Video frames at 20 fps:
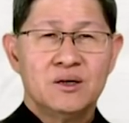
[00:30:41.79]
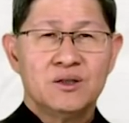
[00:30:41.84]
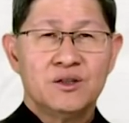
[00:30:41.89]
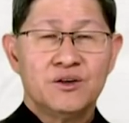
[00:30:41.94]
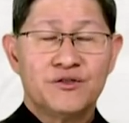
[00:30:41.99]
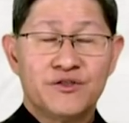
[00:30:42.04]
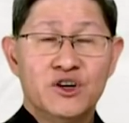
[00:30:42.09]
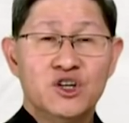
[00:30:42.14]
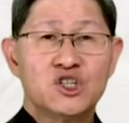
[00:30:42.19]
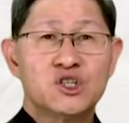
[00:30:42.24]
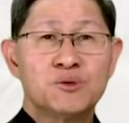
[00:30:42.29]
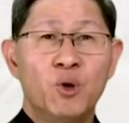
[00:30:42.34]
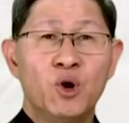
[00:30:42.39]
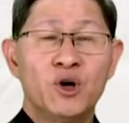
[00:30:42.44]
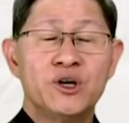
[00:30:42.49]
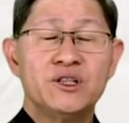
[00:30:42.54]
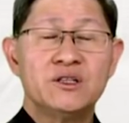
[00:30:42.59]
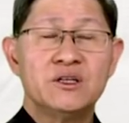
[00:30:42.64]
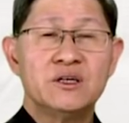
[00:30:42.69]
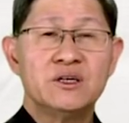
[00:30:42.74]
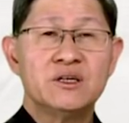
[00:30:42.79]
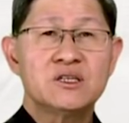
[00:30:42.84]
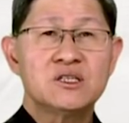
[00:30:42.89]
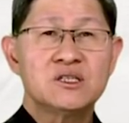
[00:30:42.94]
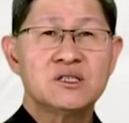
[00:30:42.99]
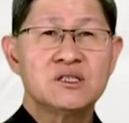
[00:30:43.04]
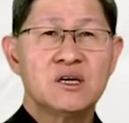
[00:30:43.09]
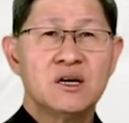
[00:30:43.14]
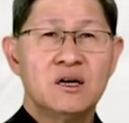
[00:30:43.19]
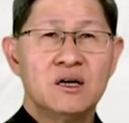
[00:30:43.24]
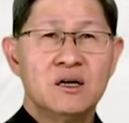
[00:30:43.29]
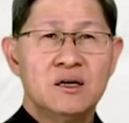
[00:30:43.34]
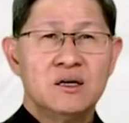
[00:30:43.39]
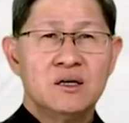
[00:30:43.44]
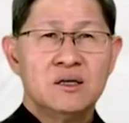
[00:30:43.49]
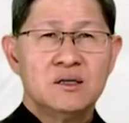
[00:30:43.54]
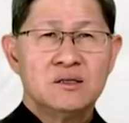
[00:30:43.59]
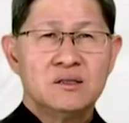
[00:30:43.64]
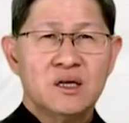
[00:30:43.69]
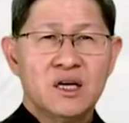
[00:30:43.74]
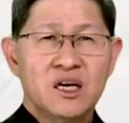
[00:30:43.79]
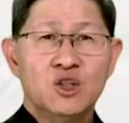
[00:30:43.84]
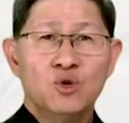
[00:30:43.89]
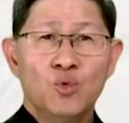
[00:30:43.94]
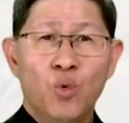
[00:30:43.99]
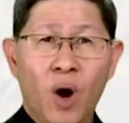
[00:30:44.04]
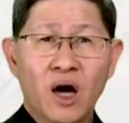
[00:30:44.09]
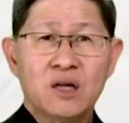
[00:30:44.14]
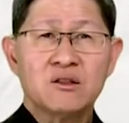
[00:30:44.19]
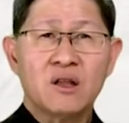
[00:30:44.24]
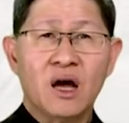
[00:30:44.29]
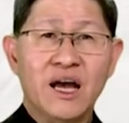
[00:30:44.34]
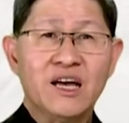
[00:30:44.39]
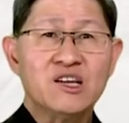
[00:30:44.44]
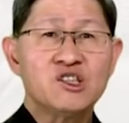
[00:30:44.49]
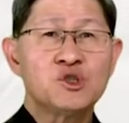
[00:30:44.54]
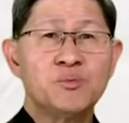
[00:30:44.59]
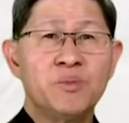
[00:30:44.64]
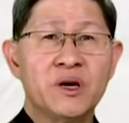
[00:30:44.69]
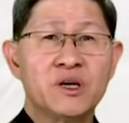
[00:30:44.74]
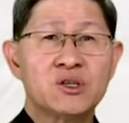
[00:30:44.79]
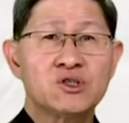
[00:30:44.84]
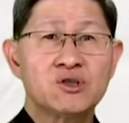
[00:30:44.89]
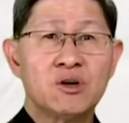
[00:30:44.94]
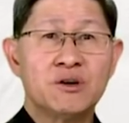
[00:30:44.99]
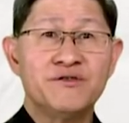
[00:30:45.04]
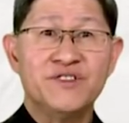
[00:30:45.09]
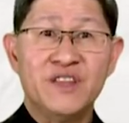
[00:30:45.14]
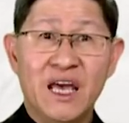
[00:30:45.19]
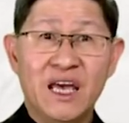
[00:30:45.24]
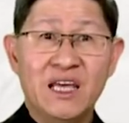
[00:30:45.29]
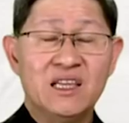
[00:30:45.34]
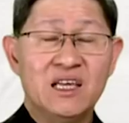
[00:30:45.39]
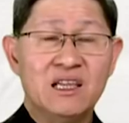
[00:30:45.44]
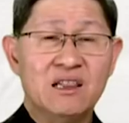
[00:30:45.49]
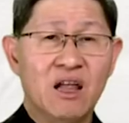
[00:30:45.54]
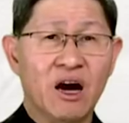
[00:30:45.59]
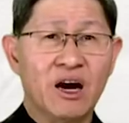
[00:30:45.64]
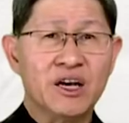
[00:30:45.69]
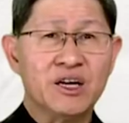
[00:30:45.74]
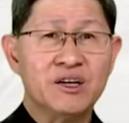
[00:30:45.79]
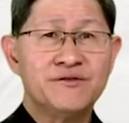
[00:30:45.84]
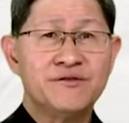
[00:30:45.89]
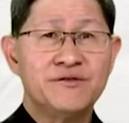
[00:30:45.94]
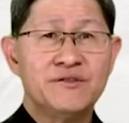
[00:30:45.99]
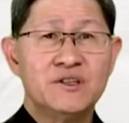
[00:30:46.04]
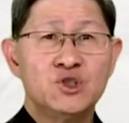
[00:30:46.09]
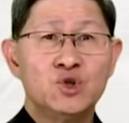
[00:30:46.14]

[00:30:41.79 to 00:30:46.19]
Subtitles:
The first point is, in what aspects of daily life